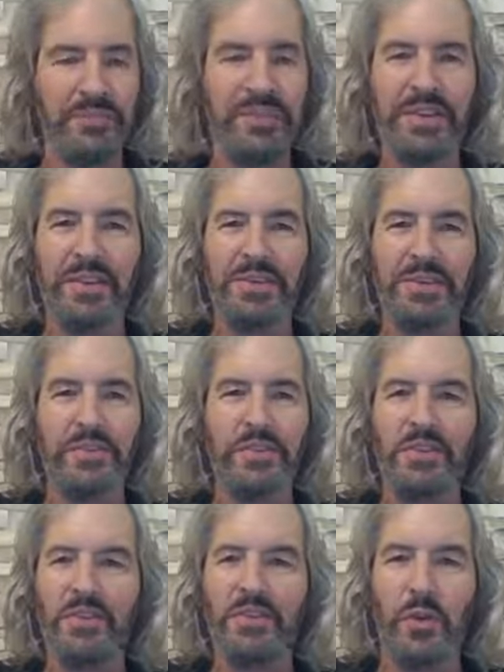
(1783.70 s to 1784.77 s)
because if you're
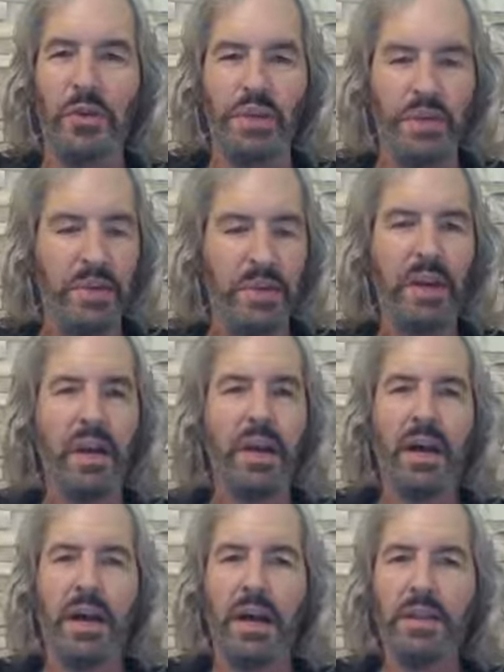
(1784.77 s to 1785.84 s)
just joining me,
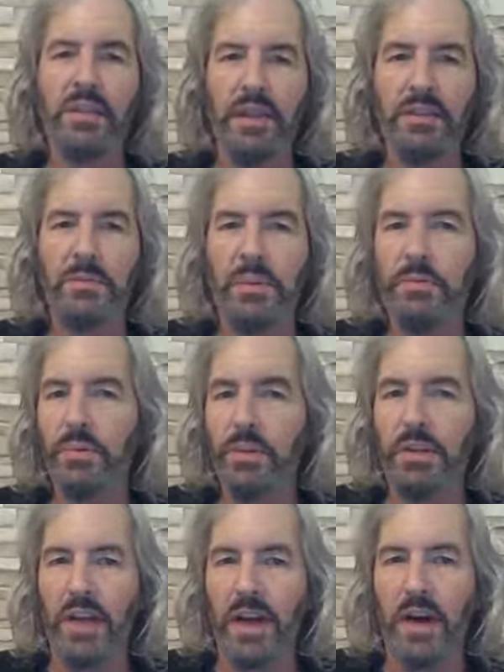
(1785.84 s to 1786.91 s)
I tend to be pretty
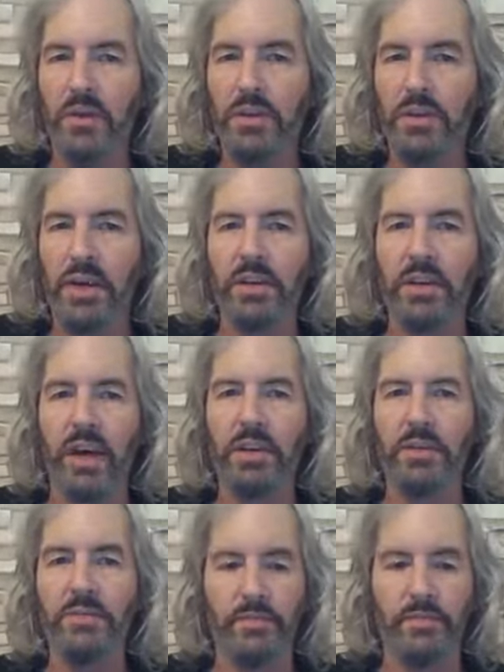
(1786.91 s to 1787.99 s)
loud and kind
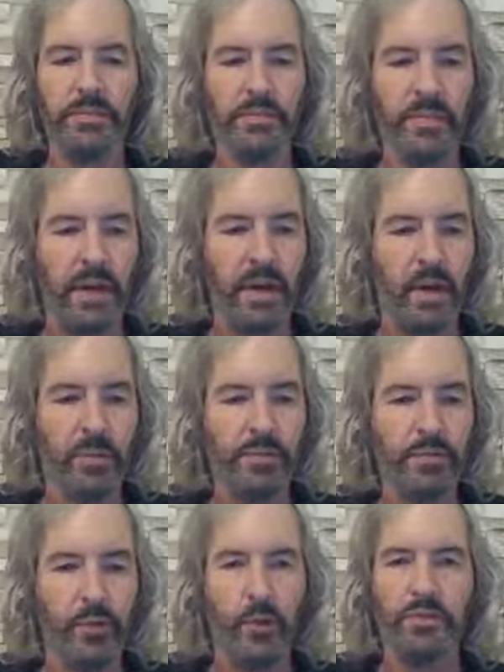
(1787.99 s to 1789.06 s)
of, you know,
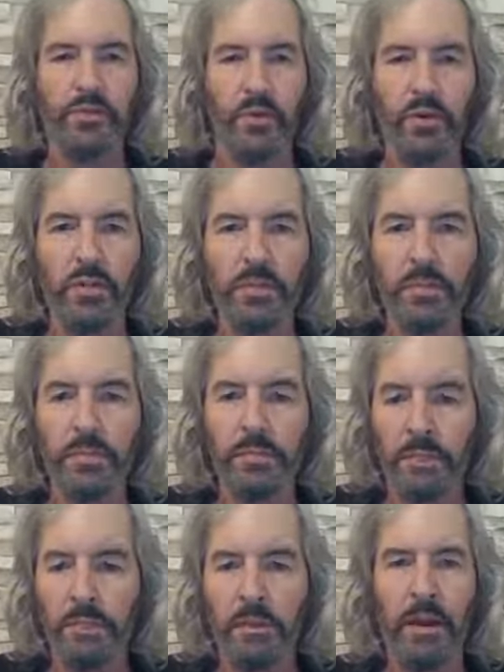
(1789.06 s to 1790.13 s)
forceful
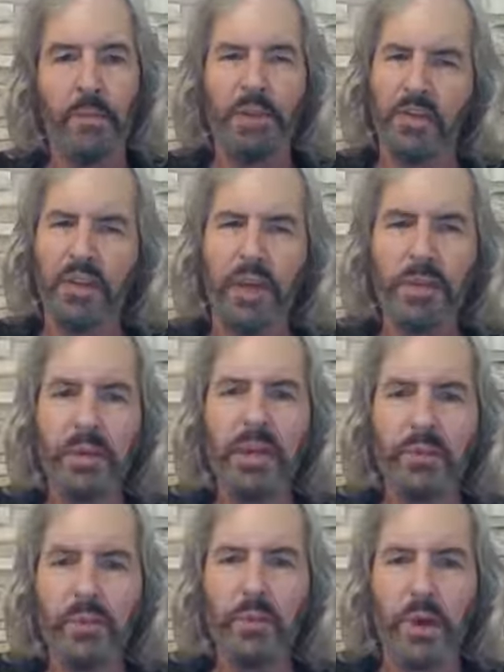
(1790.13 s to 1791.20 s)
because I
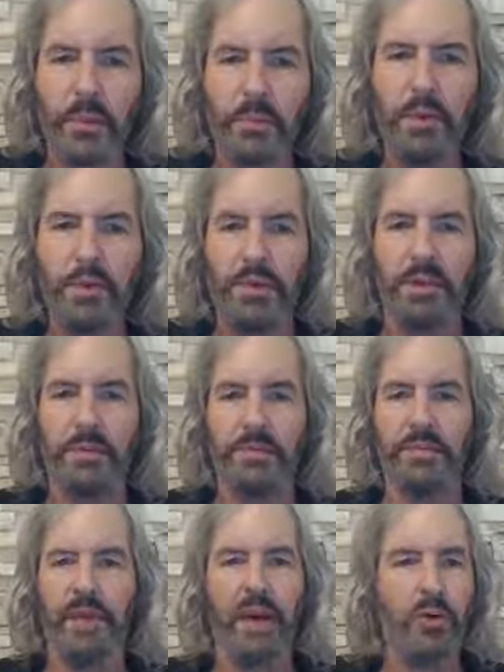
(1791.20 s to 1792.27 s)
believe in what I'm preaching.
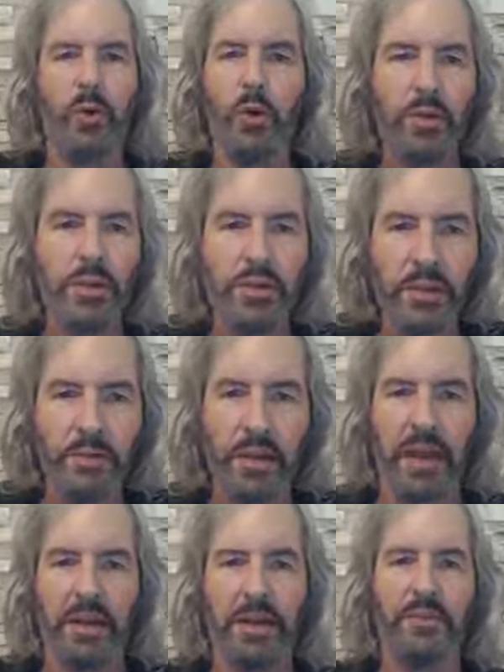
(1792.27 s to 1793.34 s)
I don't hold anything
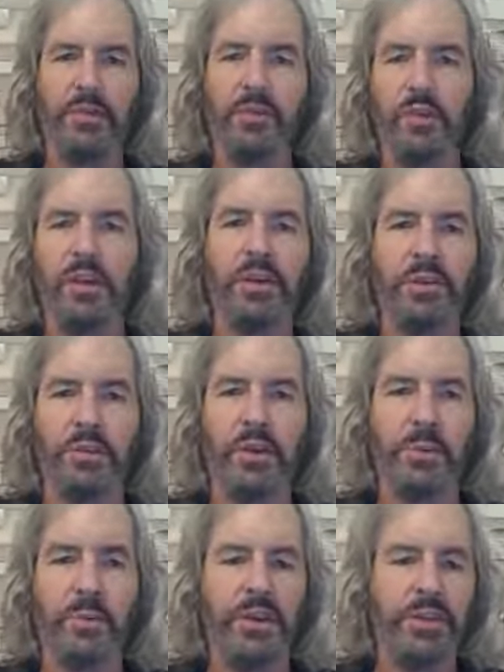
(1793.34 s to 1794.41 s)
back. If you're looking for
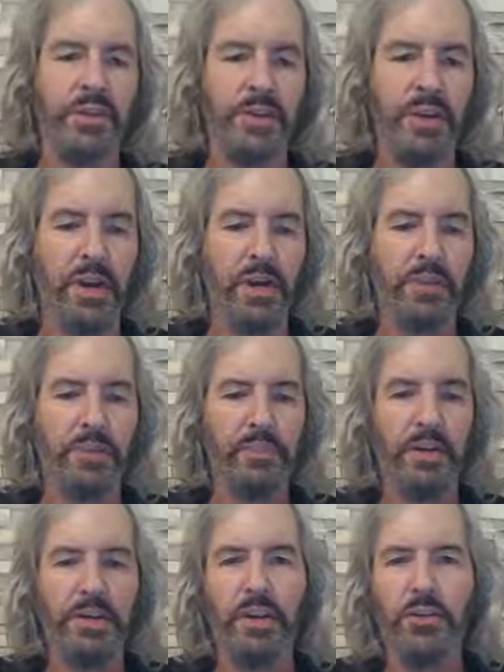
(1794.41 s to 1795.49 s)
a preacher to
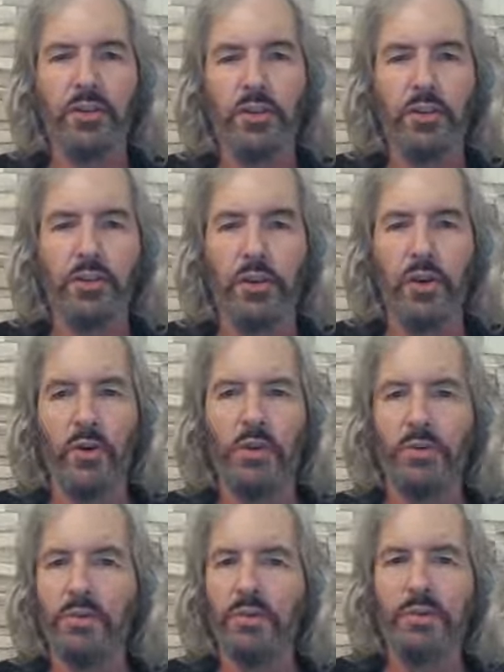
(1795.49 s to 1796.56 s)
preach a sugar
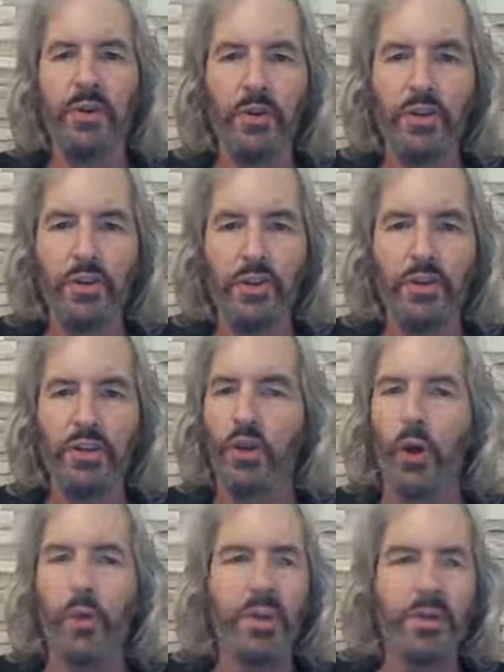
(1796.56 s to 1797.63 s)
coated, feel good,
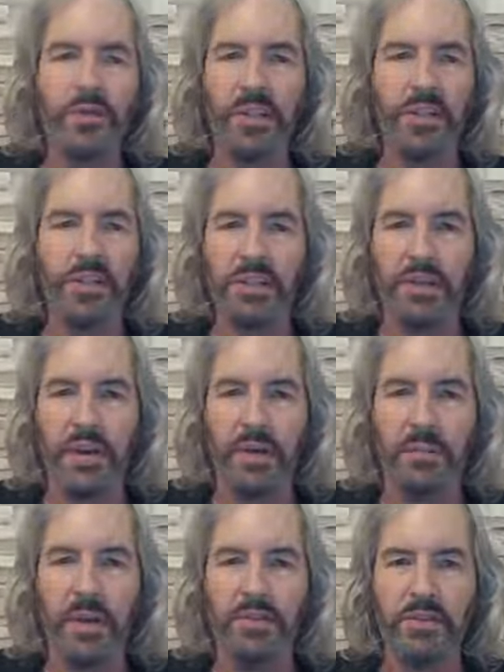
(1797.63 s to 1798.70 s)
no conviction kind of
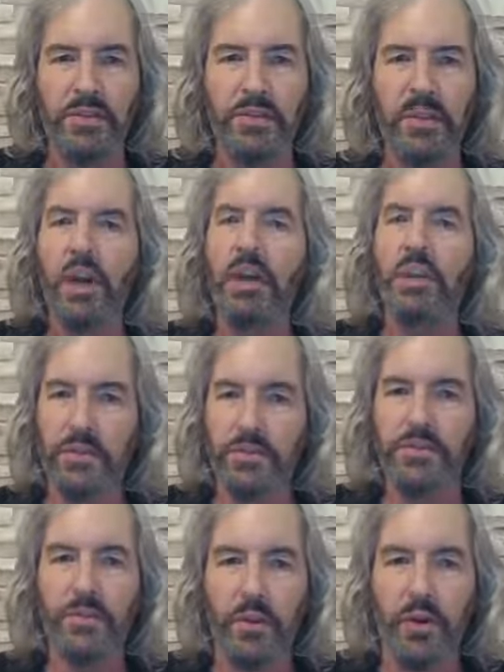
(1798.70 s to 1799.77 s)
message, this
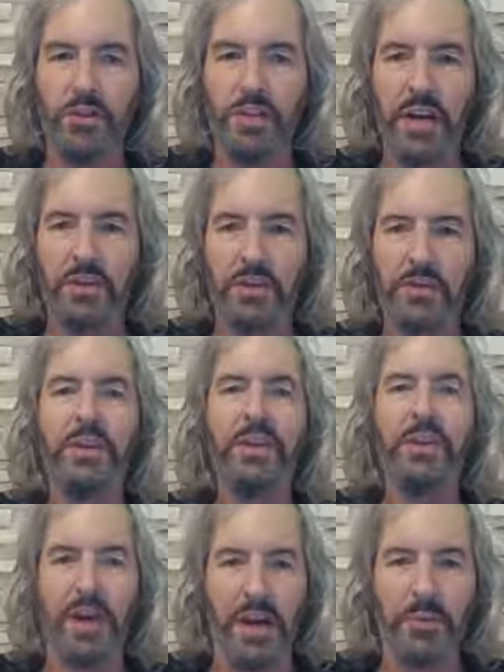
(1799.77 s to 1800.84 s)
is the wrong channel.
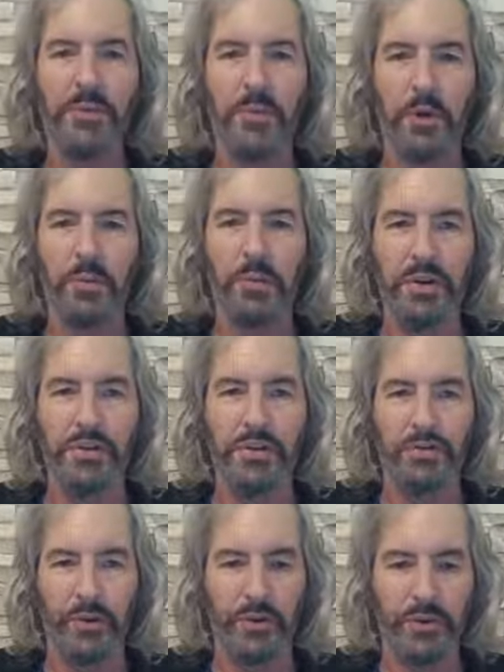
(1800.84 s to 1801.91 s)
I'm the wrong preacher
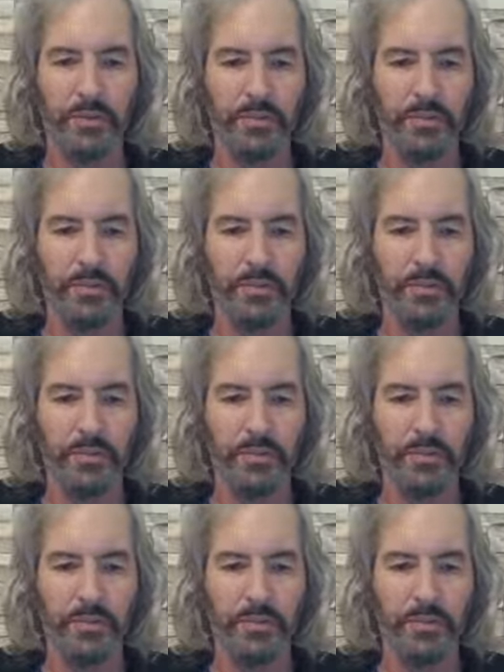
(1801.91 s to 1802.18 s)
for you.